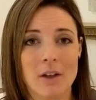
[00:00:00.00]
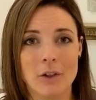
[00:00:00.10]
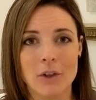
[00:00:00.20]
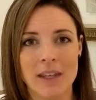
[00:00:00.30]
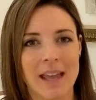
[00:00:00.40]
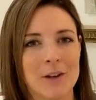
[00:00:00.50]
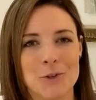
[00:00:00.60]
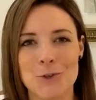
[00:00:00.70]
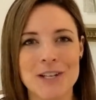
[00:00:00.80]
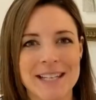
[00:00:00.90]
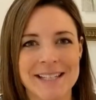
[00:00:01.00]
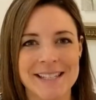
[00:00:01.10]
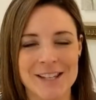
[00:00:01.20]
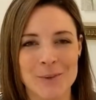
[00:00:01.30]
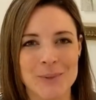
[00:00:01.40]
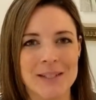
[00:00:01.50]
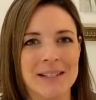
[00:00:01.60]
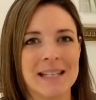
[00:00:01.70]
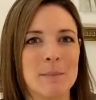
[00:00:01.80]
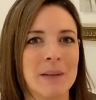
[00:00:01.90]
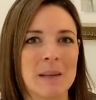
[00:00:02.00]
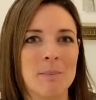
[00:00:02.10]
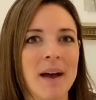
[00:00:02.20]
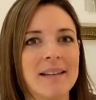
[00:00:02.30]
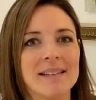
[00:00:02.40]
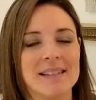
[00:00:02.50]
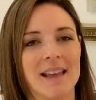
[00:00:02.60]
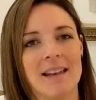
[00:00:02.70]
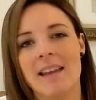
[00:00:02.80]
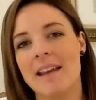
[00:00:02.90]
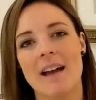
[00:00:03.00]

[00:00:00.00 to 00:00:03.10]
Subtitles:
Looking at a tree and seeing those little itty bitty buds that,